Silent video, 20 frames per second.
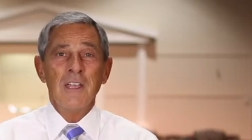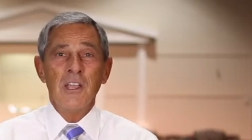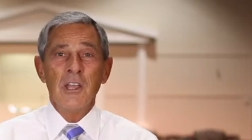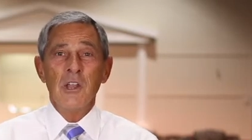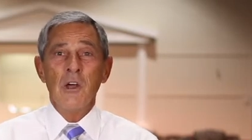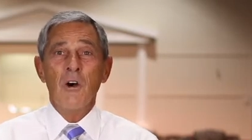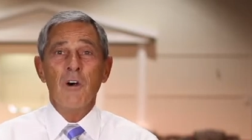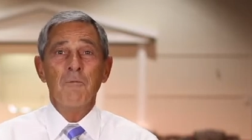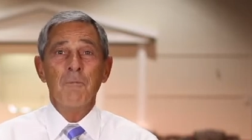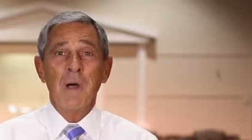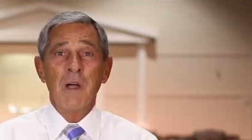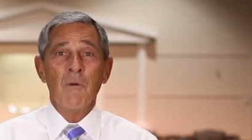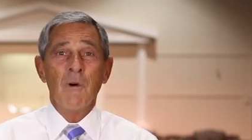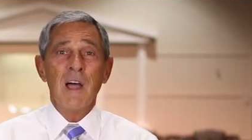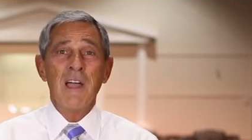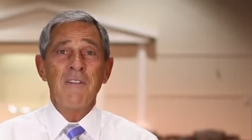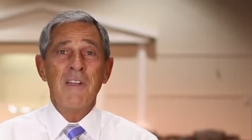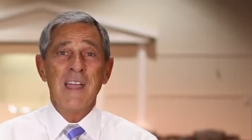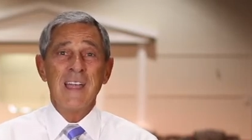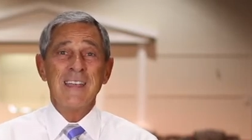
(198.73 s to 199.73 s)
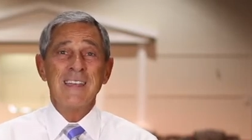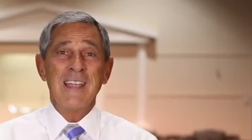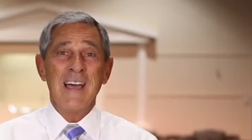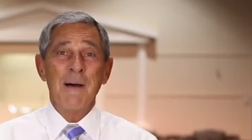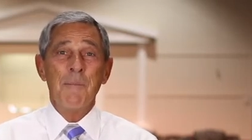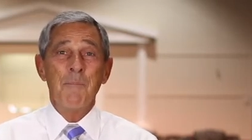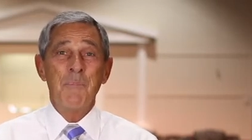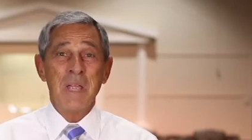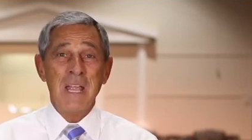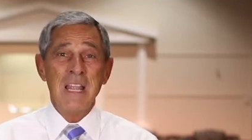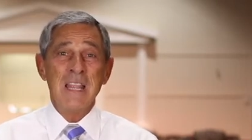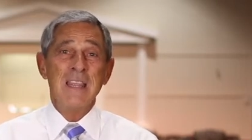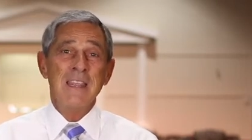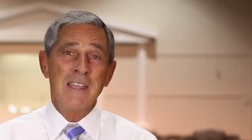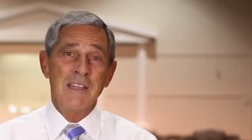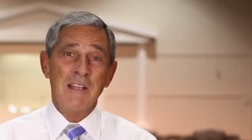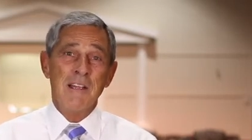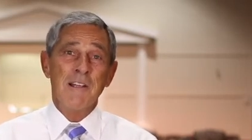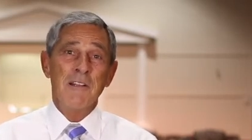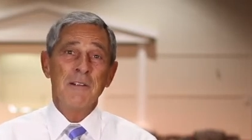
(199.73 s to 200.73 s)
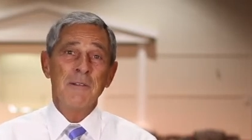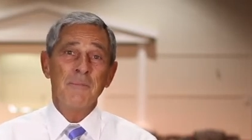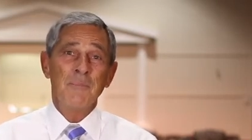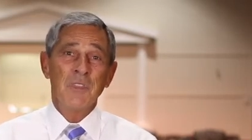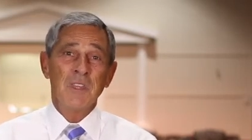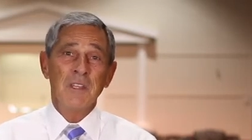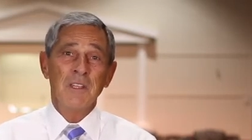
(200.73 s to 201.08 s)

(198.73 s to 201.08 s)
You know, if my wife had not been there,